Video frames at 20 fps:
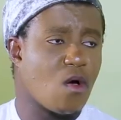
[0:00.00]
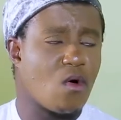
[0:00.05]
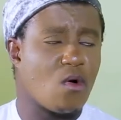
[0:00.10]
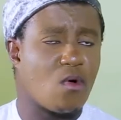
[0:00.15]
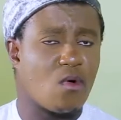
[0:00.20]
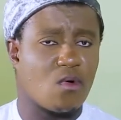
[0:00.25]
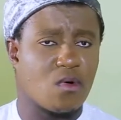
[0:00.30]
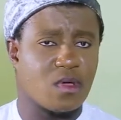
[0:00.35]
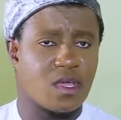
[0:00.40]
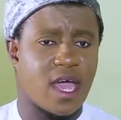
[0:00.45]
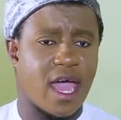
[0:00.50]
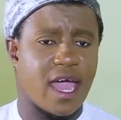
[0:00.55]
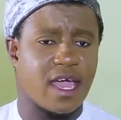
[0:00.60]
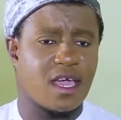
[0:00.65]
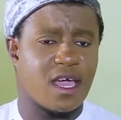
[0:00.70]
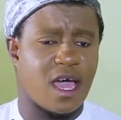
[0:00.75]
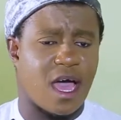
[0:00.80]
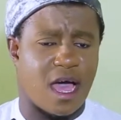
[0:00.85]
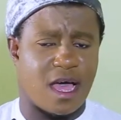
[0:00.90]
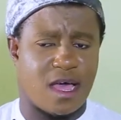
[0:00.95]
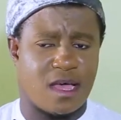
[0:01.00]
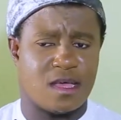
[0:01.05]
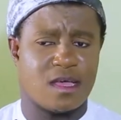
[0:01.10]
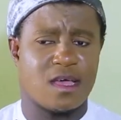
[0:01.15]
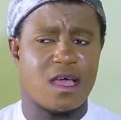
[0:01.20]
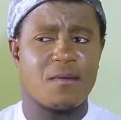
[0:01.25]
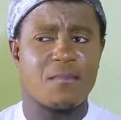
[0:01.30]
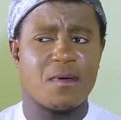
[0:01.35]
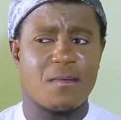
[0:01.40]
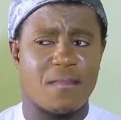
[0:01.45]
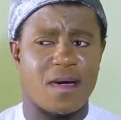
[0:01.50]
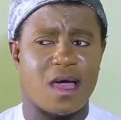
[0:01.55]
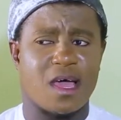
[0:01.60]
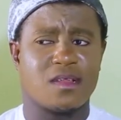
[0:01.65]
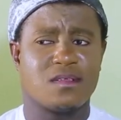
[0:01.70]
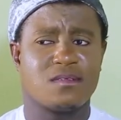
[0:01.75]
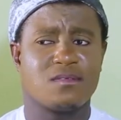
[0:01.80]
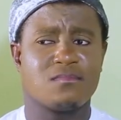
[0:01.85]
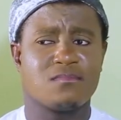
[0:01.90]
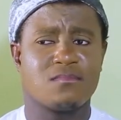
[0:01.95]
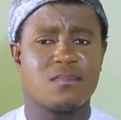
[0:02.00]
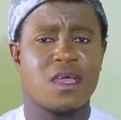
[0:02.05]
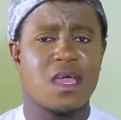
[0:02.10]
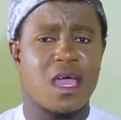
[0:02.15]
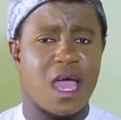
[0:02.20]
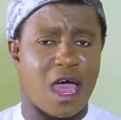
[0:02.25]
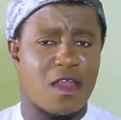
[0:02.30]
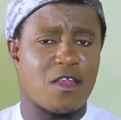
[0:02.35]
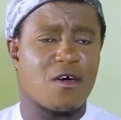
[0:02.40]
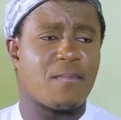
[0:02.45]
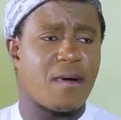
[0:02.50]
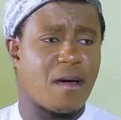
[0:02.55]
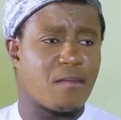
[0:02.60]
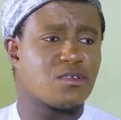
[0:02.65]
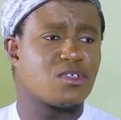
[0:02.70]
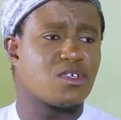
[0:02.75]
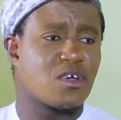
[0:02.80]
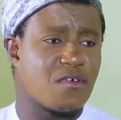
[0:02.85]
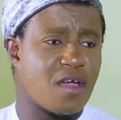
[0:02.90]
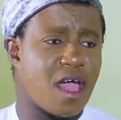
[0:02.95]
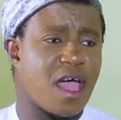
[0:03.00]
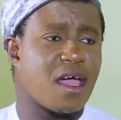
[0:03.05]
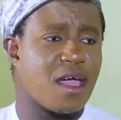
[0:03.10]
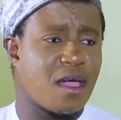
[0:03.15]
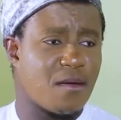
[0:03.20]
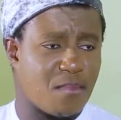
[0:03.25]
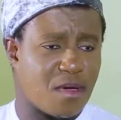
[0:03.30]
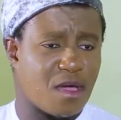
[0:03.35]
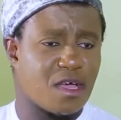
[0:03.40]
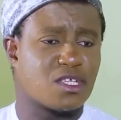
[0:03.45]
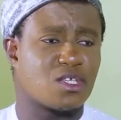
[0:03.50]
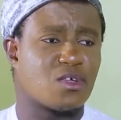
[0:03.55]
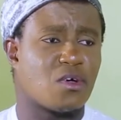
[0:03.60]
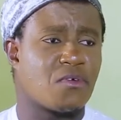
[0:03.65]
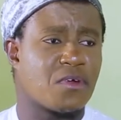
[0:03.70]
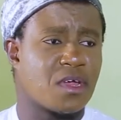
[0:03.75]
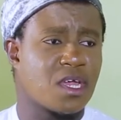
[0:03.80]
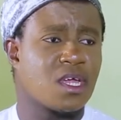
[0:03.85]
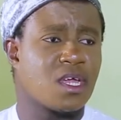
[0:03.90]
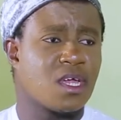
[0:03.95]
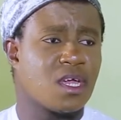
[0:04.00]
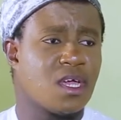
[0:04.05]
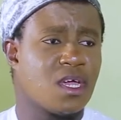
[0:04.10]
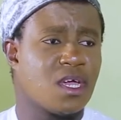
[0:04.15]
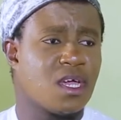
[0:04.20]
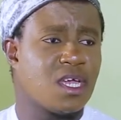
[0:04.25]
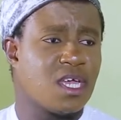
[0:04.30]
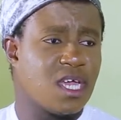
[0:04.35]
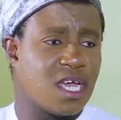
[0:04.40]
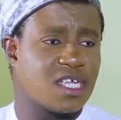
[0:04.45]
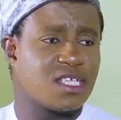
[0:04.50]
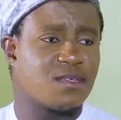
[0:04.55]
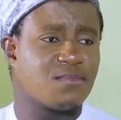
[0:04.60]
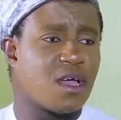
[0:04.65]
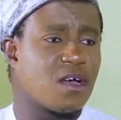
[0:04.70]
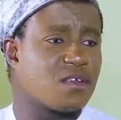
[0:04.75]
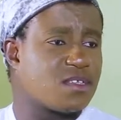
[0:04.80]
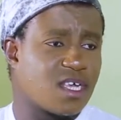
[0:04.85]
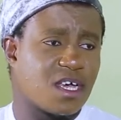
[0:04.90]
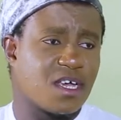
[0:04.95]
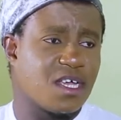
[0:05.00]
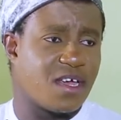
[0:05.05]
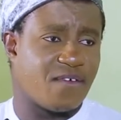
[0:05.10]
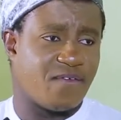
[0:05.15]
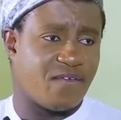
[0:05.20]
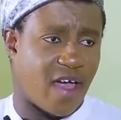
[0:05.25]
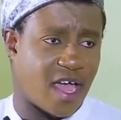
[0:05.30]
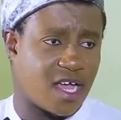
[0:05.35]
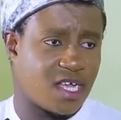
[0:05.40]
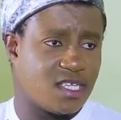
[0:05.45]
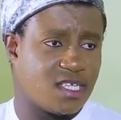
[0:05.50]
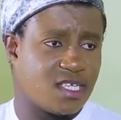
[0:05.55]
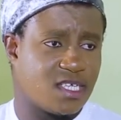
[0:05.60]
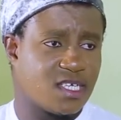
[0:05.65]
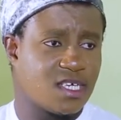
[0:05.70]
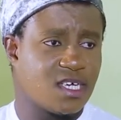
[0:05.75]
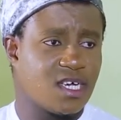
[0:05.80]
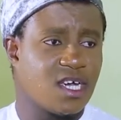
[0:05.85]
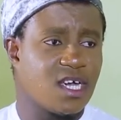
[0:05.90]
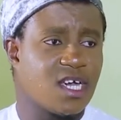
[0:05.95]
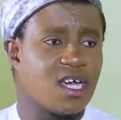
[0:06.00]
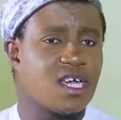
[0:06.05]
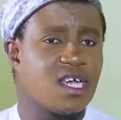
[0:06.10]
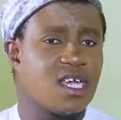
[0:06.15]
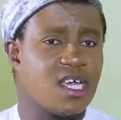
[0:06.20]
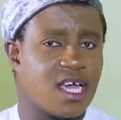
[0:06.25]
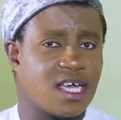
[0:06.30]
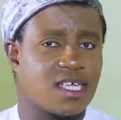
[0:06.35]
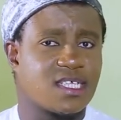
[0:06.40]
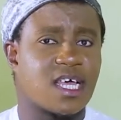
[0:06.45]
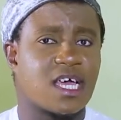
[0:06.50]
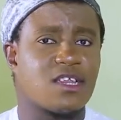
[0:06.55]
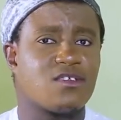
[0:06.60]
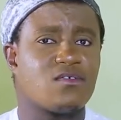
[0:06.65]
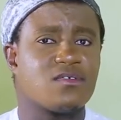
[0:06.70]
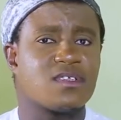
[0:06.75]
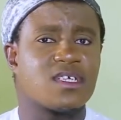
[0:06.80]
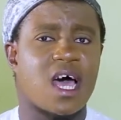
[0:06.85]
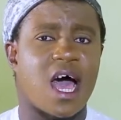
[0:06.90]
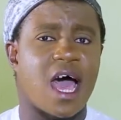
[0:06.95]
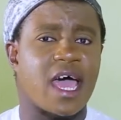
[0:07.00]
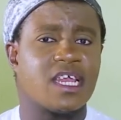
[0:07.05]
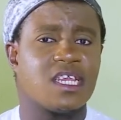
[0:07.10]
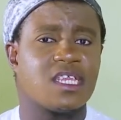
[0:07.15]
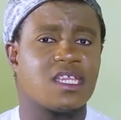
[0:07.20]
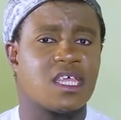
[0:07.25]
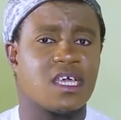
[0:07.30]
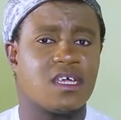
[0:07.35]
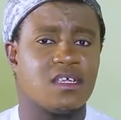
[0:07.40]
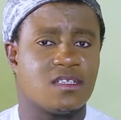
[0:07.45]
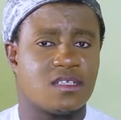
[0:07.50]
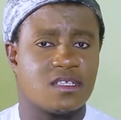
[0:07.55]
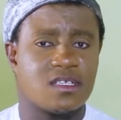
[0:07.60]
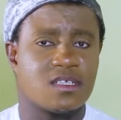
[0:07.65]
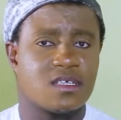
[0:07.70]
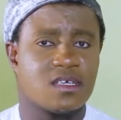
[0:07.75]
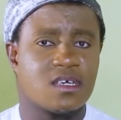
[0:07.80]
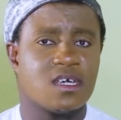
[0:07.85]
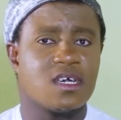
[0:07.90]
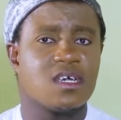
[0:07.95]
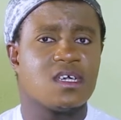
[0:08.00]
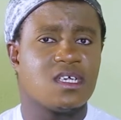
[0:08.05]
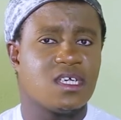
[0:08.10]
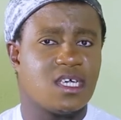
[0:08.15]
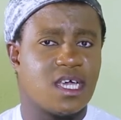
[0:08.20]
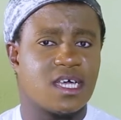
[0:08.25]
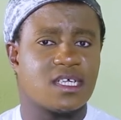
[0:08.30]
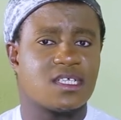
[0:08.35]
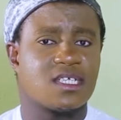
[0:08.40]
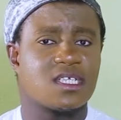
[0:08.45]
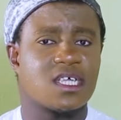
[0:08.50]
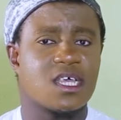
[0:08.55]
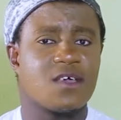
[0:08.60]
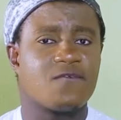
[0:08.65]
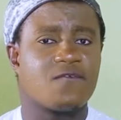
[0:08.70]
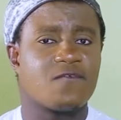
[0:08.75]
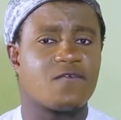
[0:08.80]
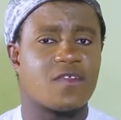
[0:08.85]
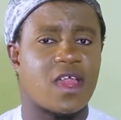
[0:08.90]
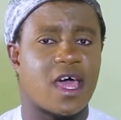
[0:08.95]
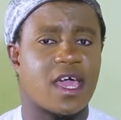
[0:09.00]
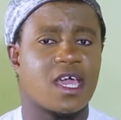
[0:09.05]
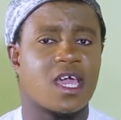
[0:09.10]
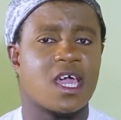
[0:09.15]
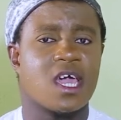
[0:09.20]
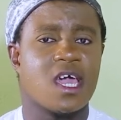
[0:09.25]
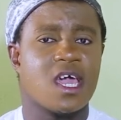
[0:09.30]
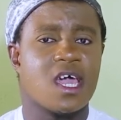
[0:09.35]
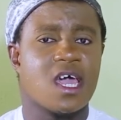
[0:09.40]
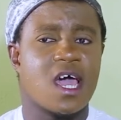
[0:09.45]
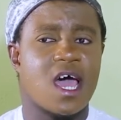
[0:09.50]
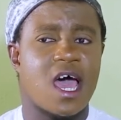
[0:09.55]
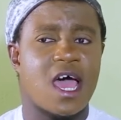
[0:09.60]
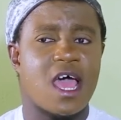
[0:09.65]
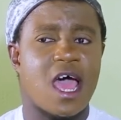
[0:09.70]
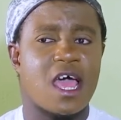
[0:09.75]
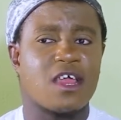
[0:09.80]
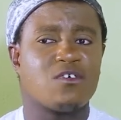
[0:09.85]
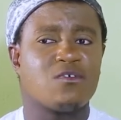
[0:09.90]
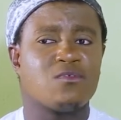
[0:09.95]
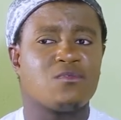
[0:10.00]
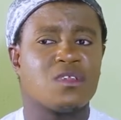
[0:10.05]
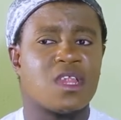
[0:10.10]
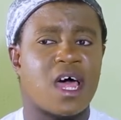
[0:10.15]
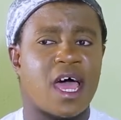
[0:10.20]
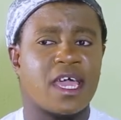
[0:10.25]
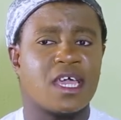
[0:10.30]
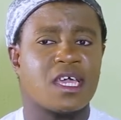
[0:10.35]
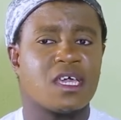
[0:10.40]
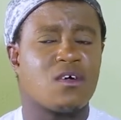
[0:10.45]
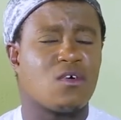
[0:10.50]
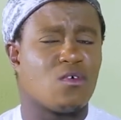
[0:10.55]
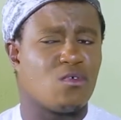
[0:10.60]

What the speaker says: Oh, yeah. I'm a man. I'm sorry. Yes, I'll tell you the facts. Yes, I don't hide things. Yes, if like, I don't like...